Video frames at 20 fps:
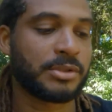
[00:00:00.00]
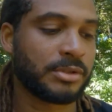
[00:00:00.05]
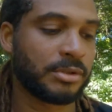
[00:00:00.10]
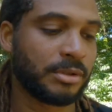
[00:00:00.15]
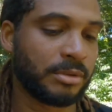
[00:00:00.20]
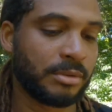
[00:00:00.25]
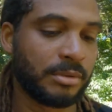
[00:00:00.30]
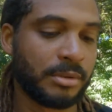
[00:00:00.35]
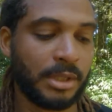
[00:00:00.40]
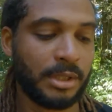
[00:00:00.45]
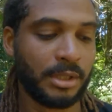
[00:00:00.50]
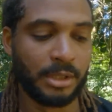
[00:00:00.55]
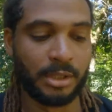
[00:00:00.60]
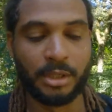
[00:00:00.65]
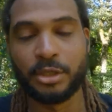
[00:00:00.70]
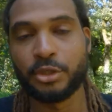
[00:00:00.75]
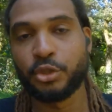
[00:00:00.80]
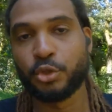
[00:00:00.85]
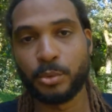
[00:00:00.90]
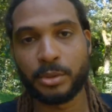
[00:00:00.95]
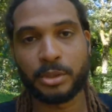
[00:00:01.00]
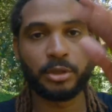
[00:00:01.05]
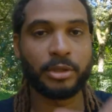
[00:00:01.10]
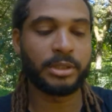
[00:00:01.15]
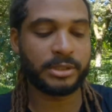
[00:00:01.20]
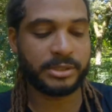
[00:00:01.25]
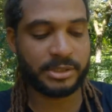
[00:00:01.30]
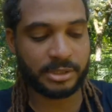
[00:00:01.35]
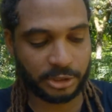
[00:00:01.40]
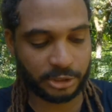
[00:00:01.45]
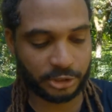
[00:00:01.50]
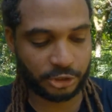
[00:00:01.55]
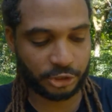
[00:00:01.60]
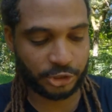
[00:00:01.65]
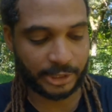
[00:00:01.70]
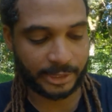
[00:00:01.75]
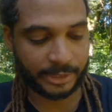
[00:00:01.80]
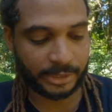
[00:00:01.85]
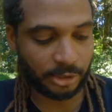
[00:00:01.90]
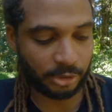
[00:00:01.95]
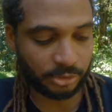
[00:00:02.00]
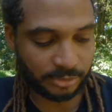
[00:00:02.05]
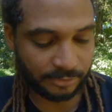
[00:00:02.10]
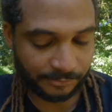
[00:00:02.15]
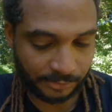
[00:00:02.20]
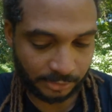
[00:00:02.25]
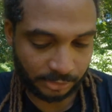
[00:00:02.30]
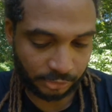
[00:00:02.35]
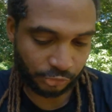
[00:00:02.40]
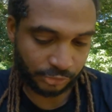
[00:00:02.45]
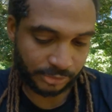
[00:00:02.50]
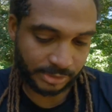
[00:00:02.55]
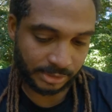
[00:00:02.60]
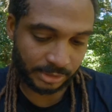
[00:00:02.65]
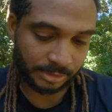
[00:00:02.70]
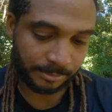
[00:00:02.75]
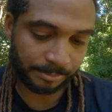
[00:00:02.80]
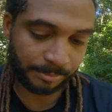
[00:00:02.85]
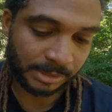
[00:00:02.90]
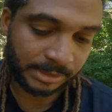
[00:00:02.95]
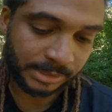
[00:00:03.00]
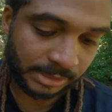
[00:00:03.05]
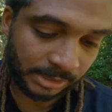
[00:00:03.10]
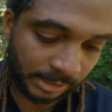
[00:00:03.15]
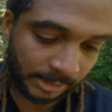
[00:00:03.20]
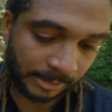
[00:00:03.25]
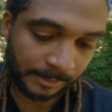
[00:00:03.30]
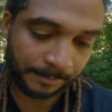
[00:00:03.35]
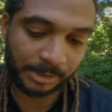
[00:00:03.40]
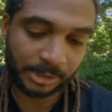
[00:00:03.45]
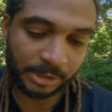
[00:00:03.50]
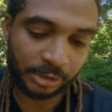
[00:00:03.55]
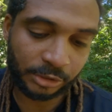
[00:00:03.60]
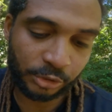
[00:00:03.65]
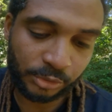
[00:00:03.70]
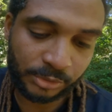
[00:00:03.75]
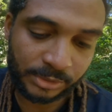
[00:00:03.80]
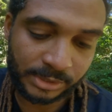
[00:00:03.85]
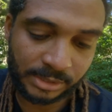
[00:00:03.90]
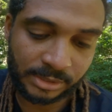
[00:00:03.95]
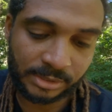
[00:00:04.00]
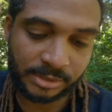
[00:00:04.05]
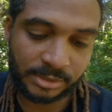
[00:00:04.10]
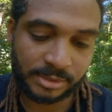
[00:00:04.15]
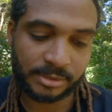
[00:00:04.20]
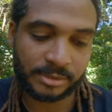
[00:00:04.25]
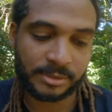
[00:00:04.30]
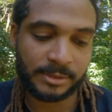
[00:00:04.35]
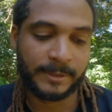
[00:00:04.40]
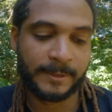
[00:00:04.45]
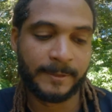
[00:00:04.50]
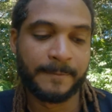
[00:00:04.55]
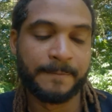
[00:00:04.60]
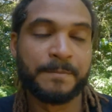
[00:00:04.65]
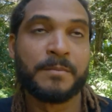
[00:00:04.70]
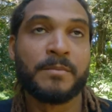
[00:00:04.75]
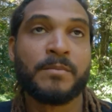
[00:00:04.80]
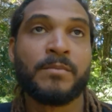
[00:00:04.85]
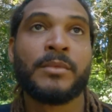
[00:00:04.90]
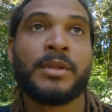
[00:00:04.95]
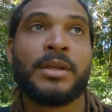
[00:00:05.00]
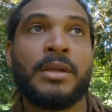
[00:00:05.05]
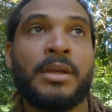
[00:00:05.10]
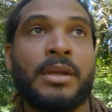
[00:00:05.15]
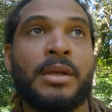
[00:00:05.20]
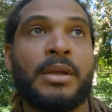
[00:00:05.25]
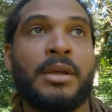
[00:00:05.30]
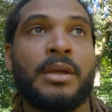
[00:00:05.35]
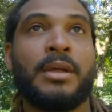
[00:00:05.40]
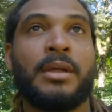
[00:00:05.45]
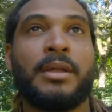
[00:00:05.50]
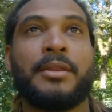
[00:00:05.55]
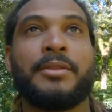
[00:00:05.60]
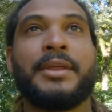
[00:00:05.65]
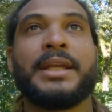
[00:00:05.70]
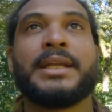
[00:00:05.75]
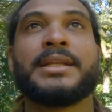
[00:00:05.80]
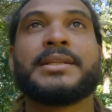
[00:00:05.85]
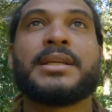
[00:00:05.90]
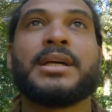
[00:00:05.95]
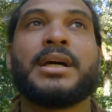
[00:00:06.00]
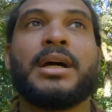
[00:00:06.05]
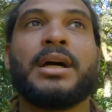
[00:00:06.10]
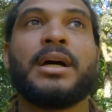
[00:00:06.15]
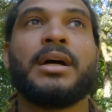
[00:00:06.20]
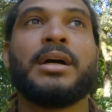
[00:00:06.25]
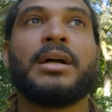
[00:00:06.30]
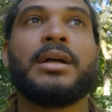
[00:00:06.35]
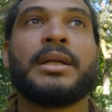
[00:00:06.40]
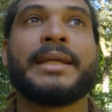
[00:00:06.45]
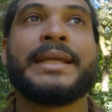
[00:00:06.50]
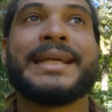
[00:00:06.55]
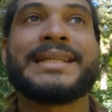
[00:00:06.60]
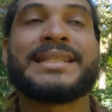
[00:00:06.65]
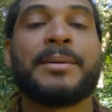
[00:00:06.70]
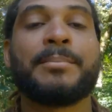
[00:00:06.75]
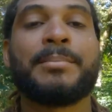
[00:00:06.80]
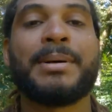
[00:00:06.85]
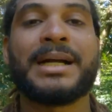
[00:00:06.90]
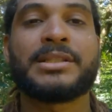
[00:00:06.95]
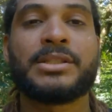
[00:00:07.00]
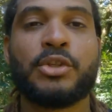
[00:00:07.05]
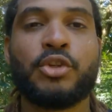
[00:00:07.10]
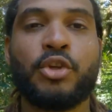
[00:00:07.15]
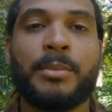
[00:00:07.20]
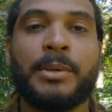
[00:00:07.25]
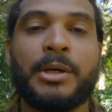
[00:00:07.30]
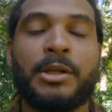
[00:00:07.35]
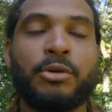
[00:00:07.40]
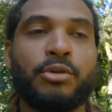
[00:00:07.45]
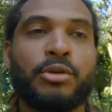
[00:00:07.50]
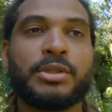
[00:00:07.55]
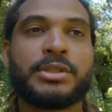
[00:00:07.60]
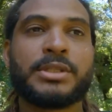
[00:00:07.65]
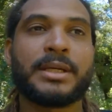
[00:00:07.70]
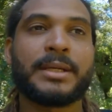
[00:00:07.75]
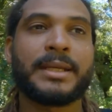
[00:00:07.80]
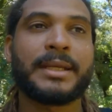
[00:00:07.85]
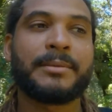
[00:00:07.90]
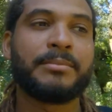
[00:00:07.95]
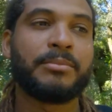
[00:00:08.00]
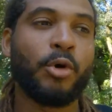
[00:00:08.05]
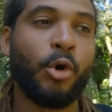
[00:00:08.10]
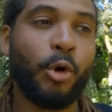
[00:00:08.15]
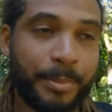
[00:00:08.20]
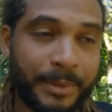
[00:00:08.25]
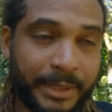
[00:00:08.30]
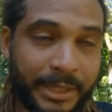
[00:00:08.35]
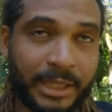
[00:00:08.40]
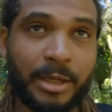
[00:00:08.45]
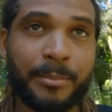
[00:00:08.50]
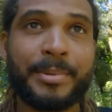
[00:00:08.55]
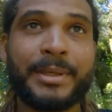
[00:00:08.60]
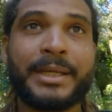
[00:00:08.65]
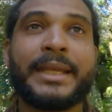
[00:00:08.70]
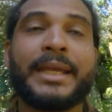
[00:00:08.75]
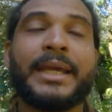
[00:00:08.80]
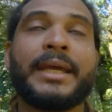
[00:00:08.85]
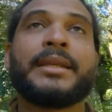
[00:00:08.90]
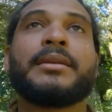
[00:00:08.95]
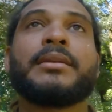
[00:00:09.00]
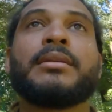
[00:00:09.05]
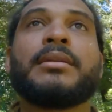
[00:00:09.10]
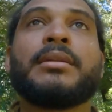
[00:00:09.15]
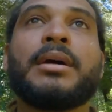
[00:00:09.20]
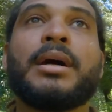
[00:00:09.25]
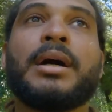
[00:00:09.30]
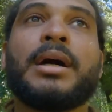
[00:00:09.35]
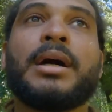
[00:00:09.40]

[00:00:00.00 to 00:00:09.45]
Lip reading: So do a Google search, check it out if you're interested. But the good news is things are getting back to normal. Roads are opening up again.